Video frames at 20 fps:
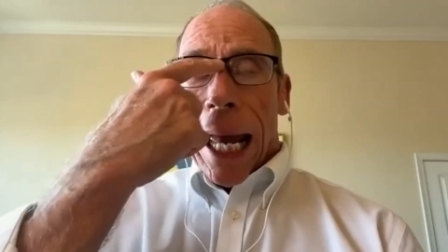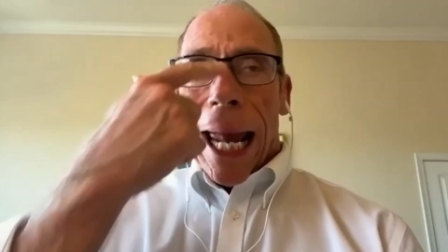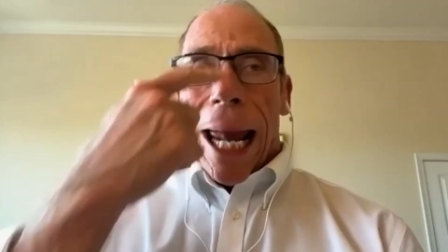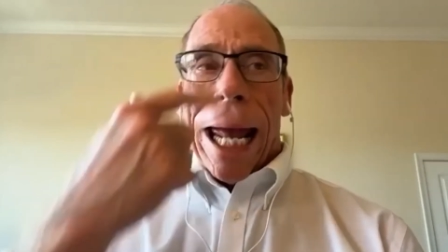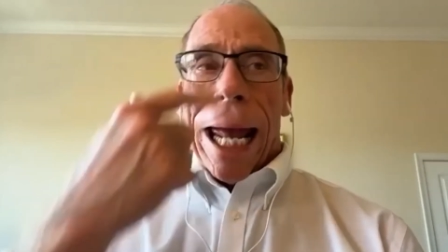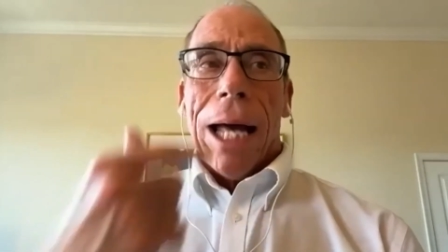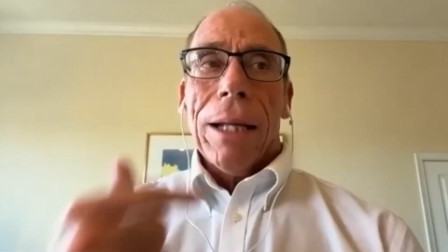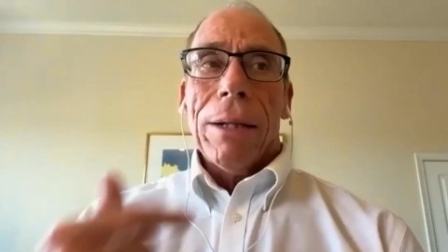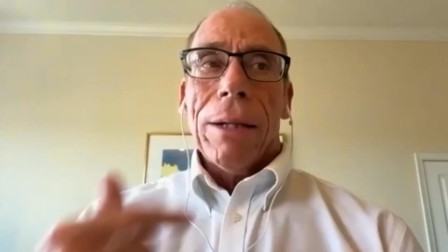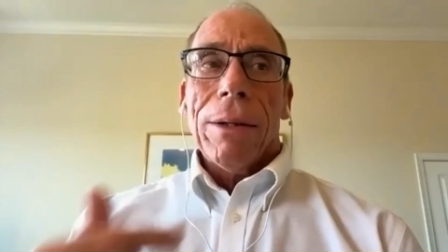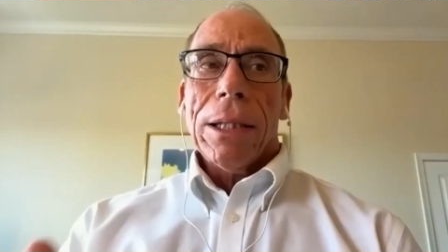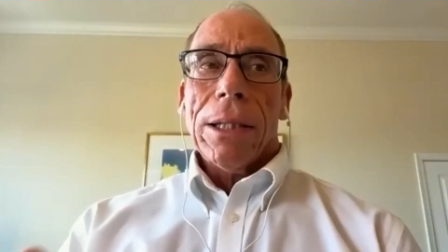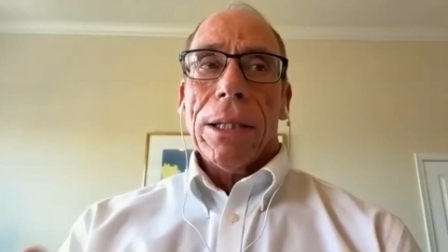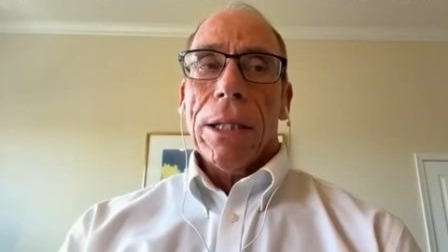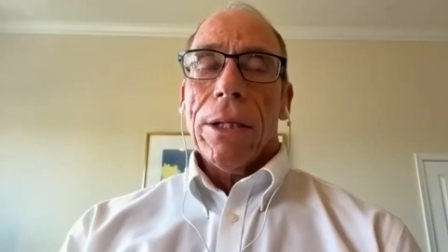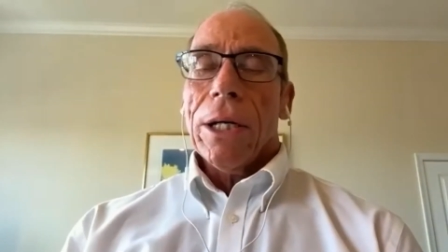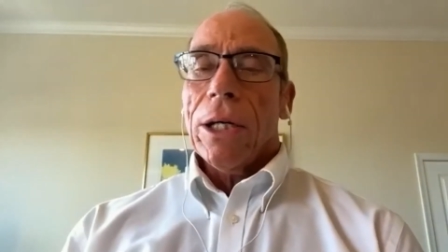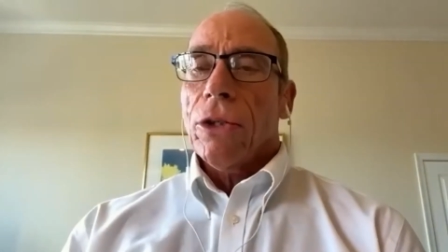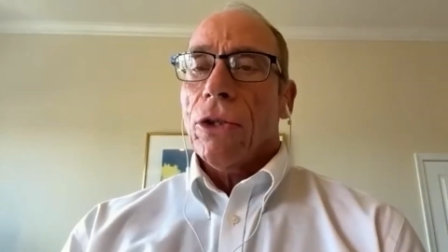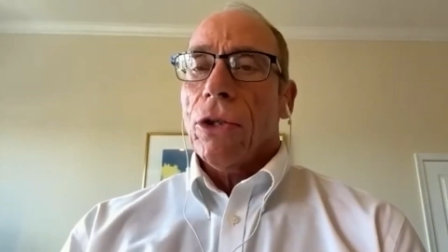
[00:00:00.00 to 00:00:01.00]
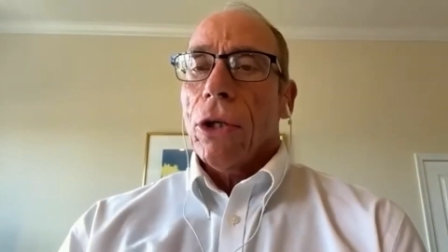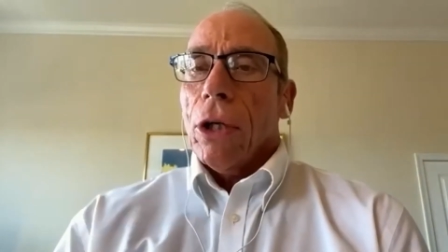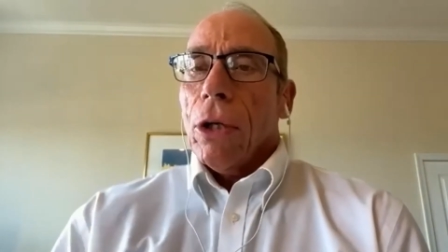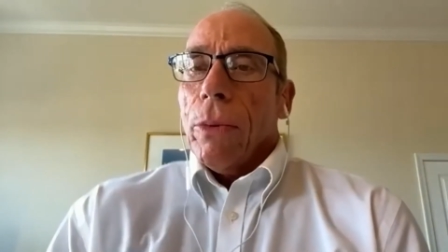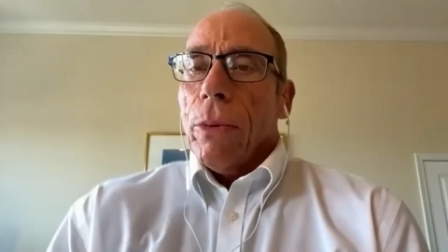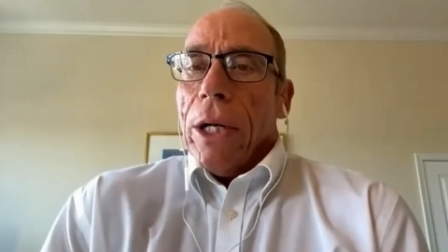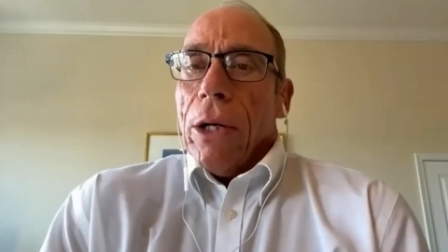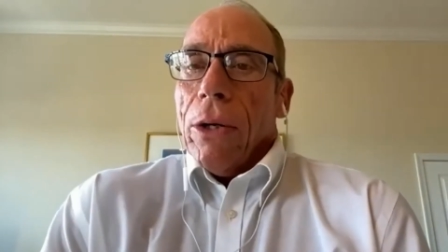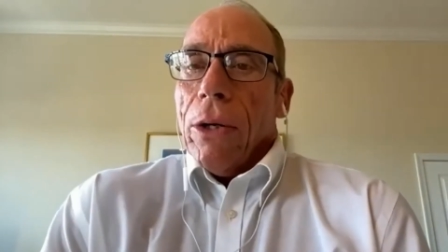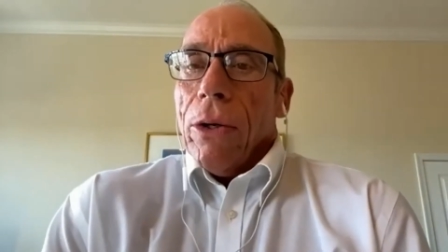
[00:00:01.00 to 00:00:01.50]
And they said, Yes, sir,
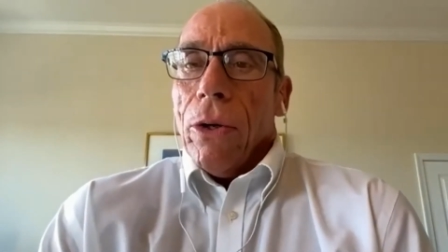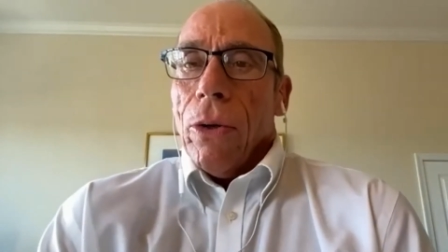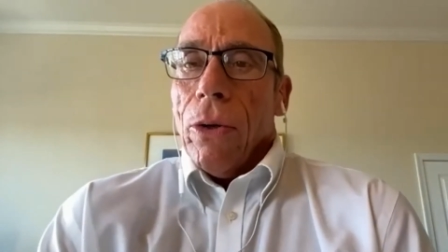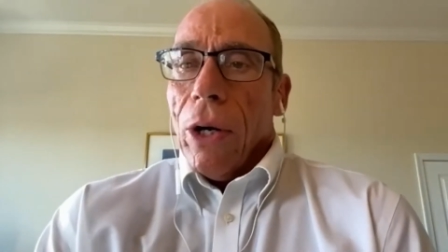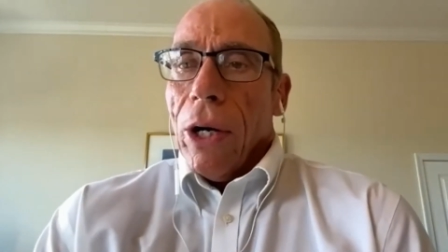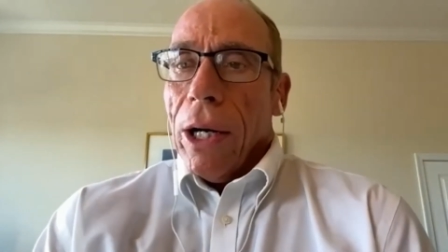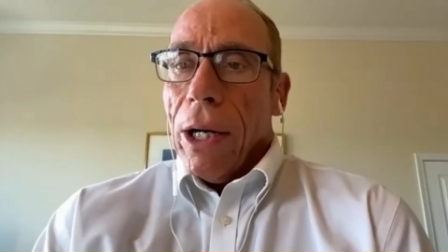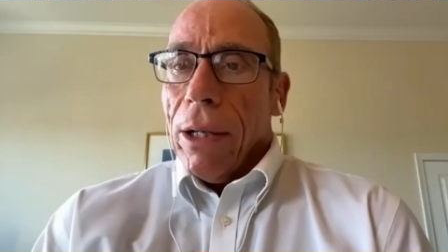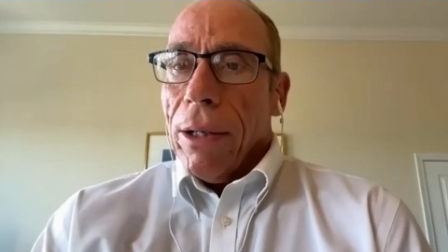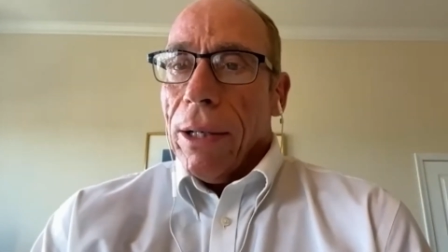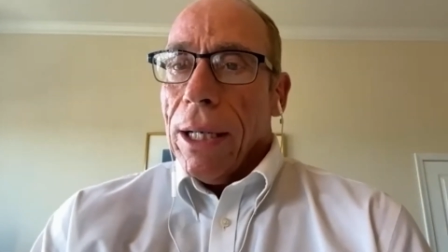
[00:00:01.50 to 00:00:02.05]
we know who you are.